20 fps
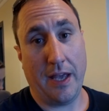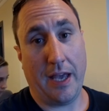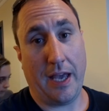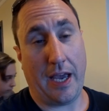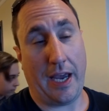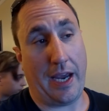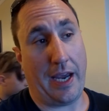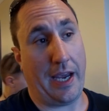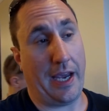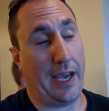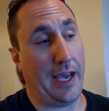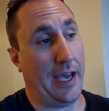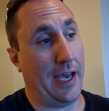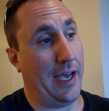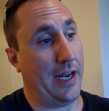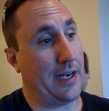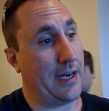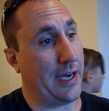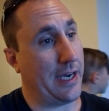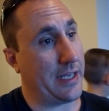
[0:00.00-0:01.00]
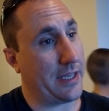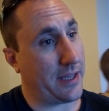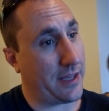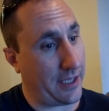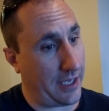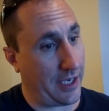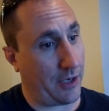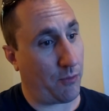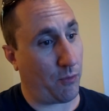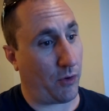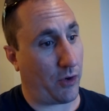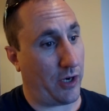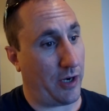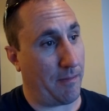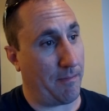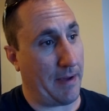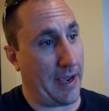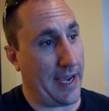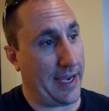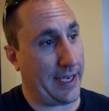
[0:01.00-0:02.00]
And I think we're going to
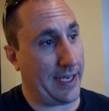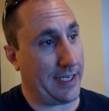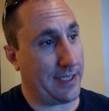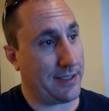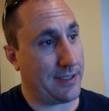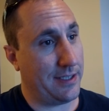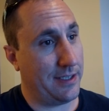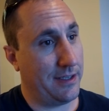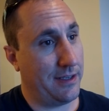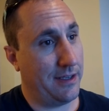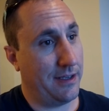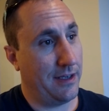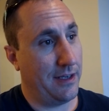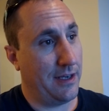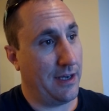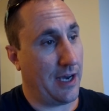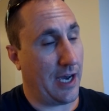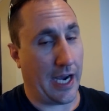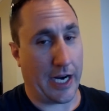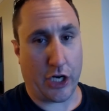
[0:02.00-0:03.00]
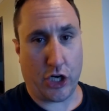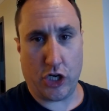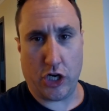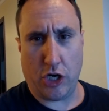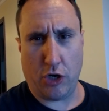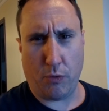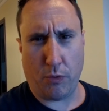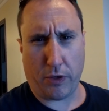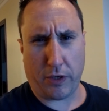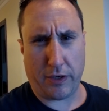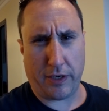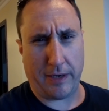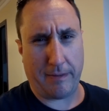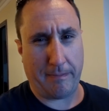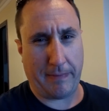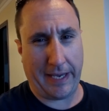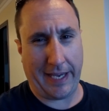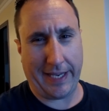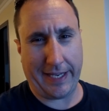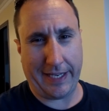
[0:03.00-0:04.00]
make it. I know we're going to
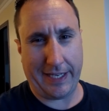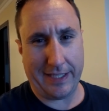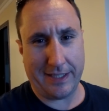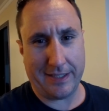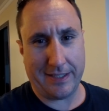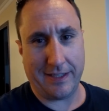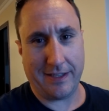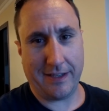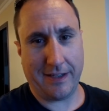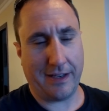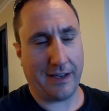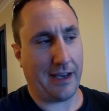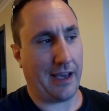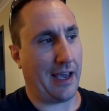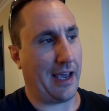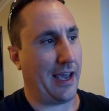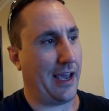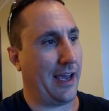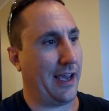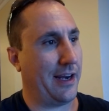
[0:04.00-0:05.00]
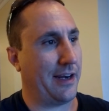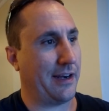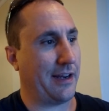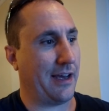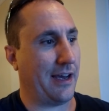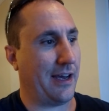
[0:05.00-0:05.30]
make it. And